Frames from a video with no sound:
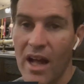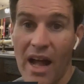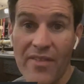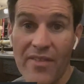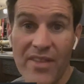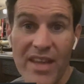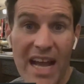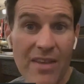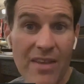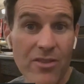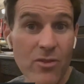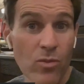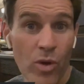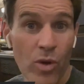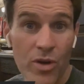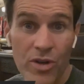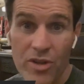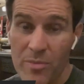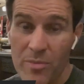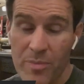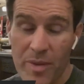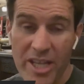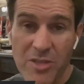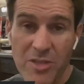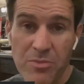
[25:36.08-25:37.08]
And they had one
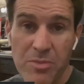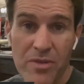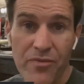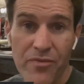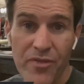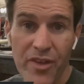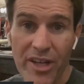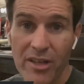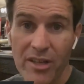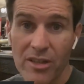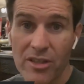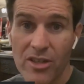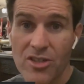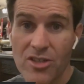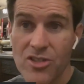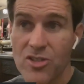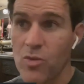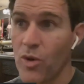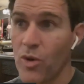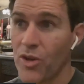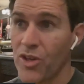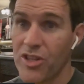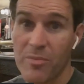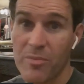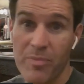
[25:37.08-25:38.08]
of the best
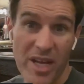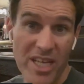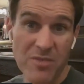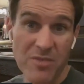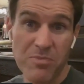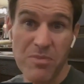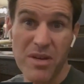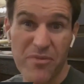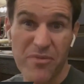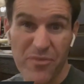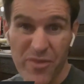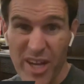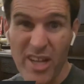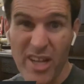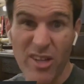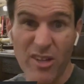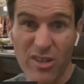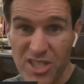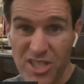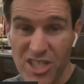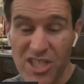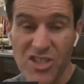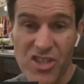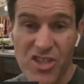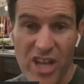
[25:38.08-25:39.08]
midfielders, one of the best
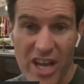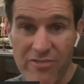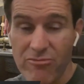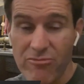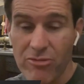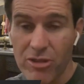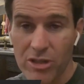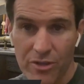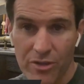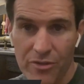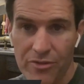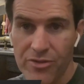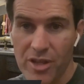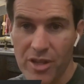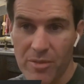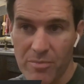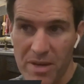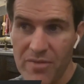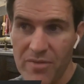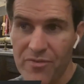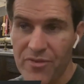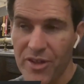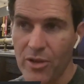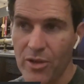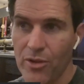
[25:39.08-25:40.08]
midfields in general, the,
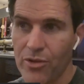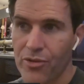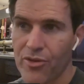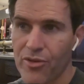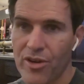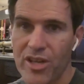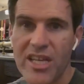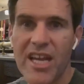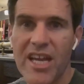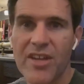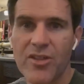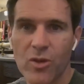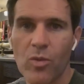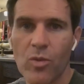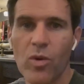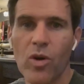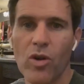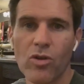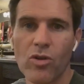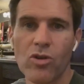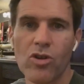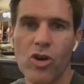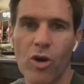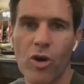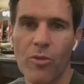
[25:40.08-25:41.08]
the midfield three in the
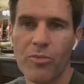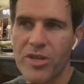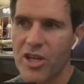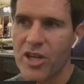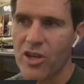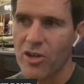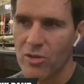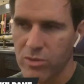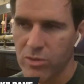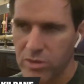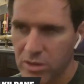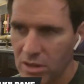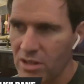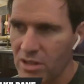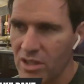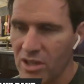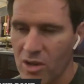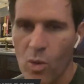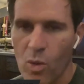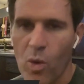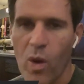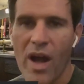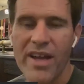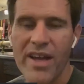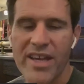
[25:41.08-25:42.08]
World Cup. You could
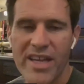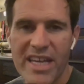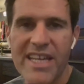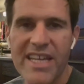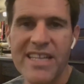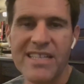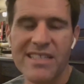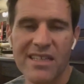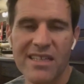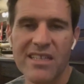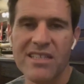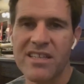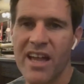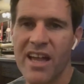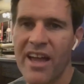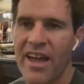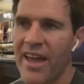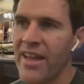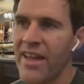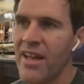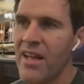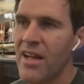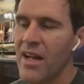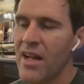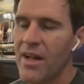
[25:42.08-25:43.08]
quite easily
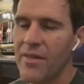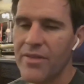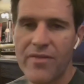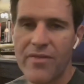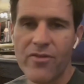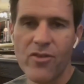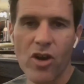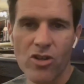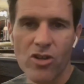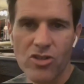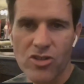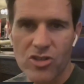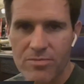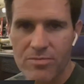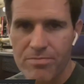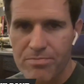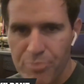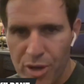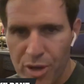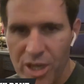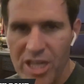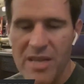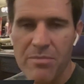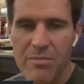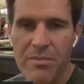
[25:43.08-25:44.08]
say they've got some
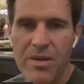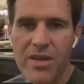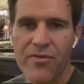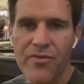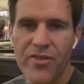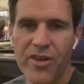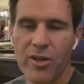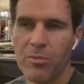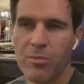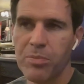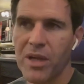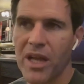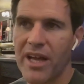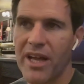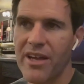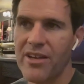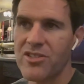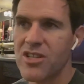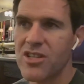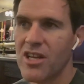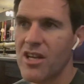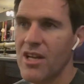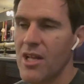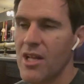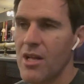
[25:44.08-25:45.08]
brilliant midfield
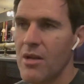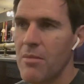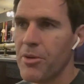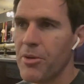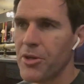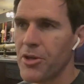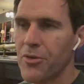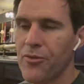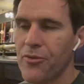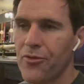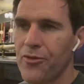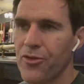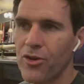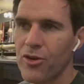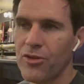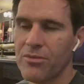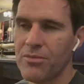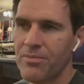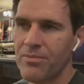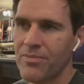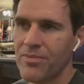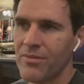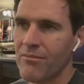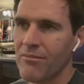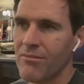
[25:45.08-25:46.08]
players. But up
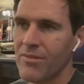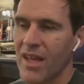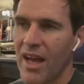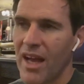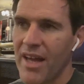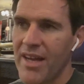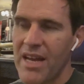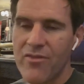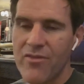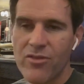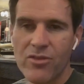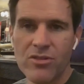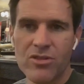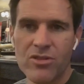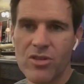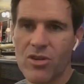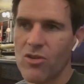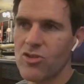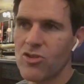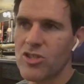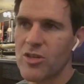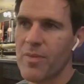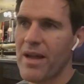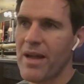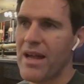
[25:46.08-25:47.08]
front, and everyone
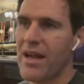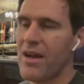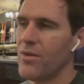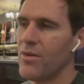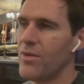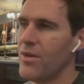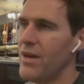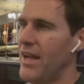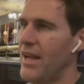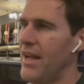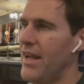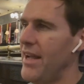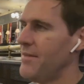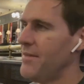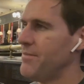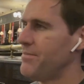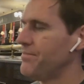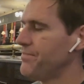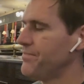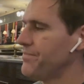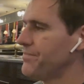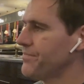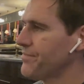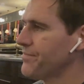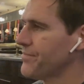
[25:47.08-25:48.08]
talks about,
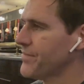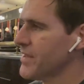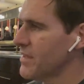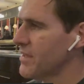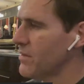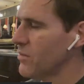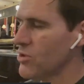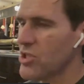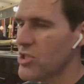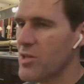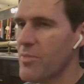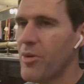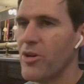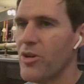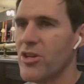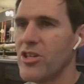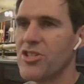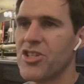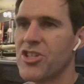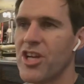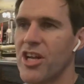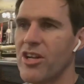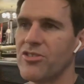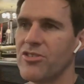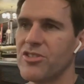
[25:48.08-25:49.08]
um, what's the boy
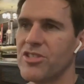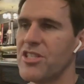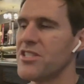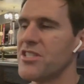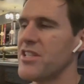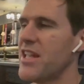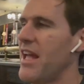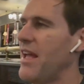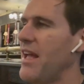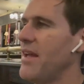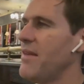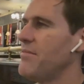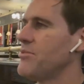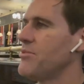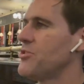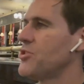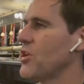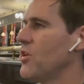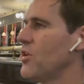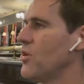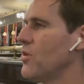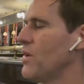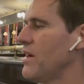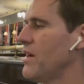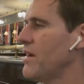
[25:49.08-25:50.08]
at Chelsea's name,
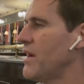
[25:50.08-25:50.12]
Joel?